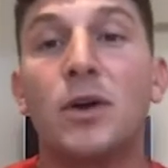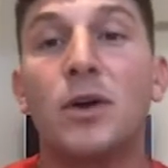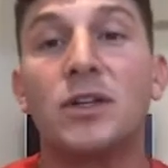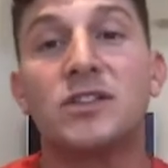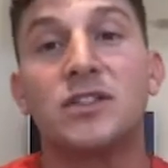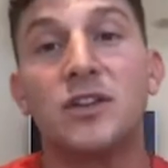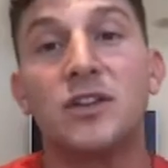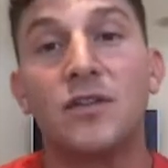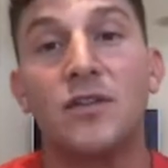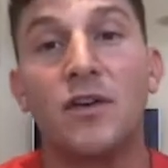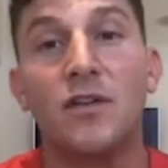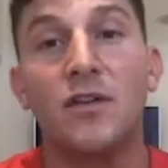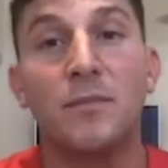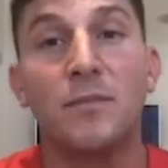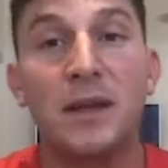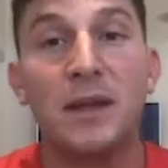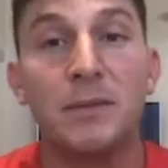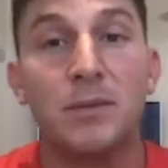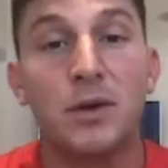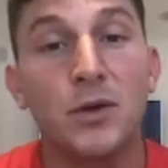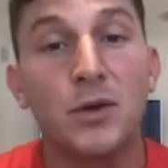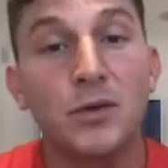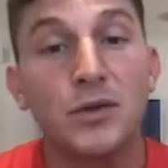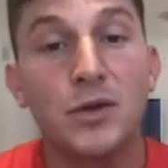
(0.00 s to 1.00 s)
of people
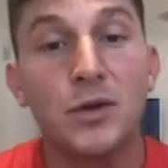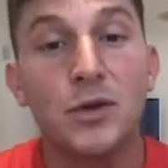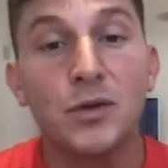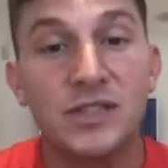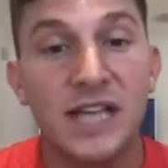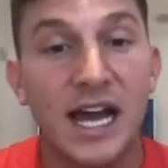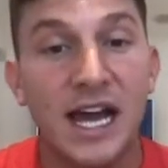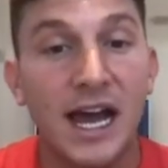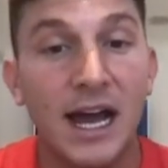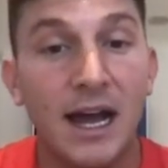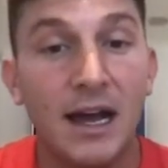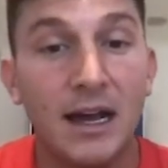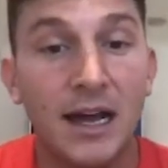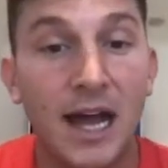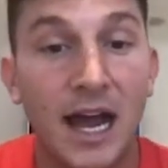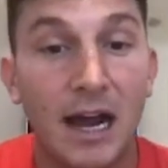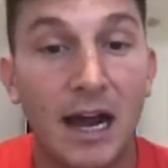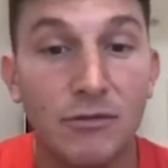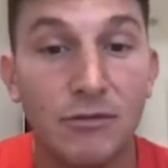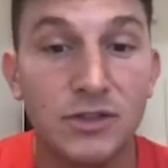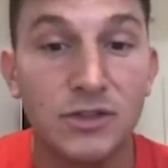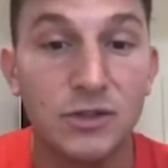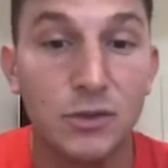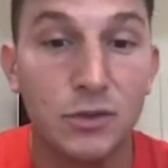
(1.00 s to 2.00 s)
who use our
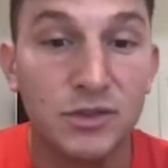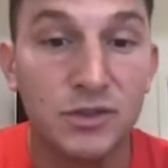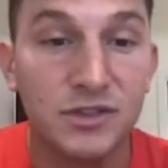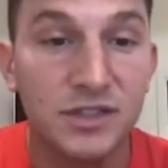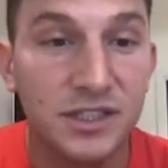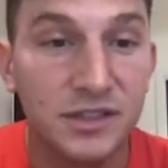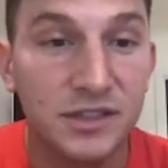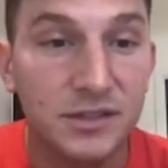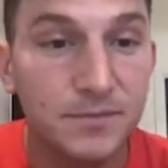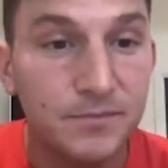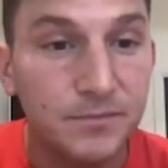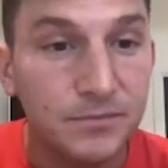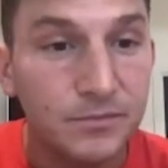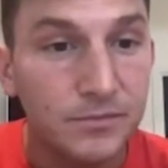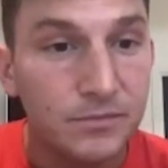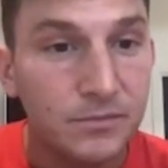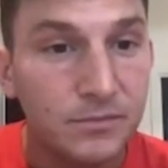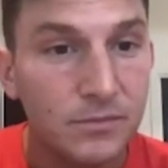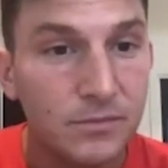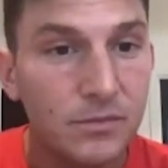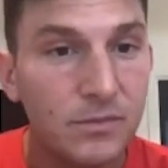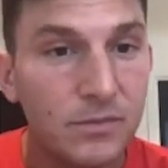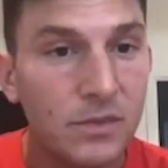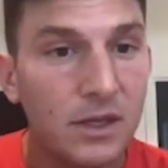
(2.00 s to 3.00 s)
resources.
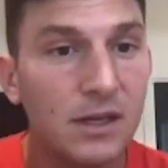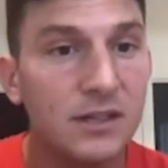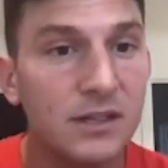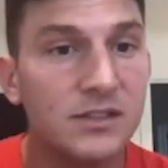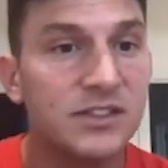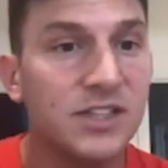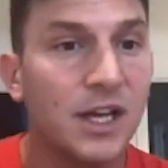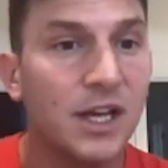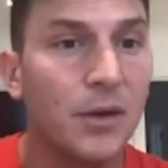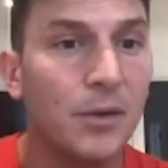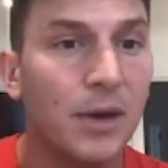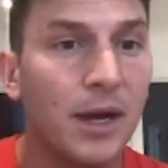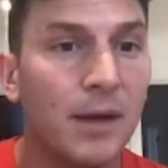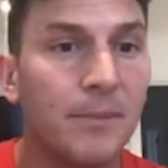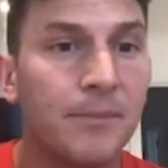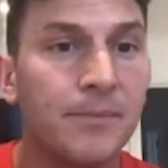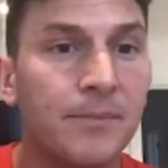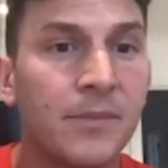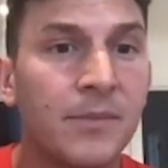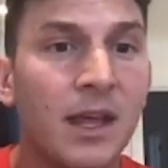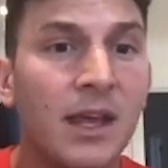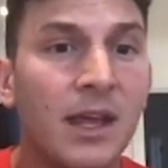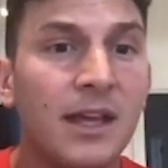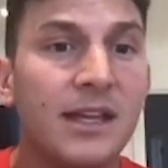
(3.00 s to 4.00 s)
So
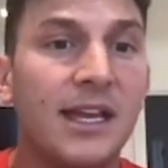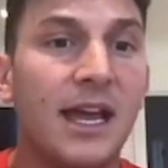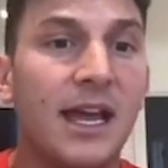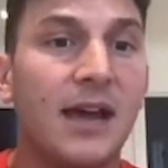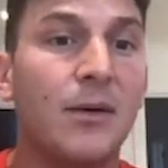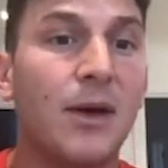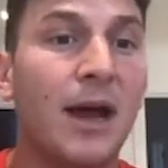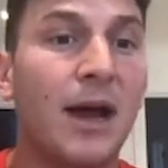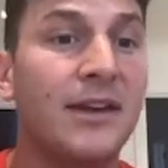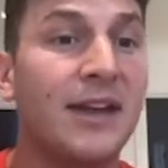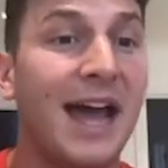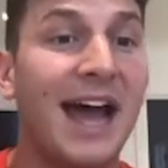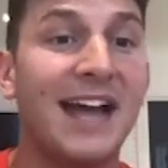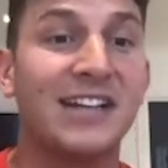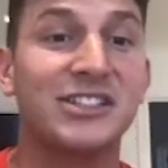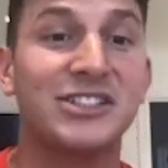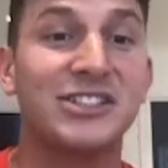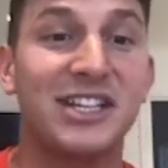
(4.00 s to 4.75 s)
yeah, and actually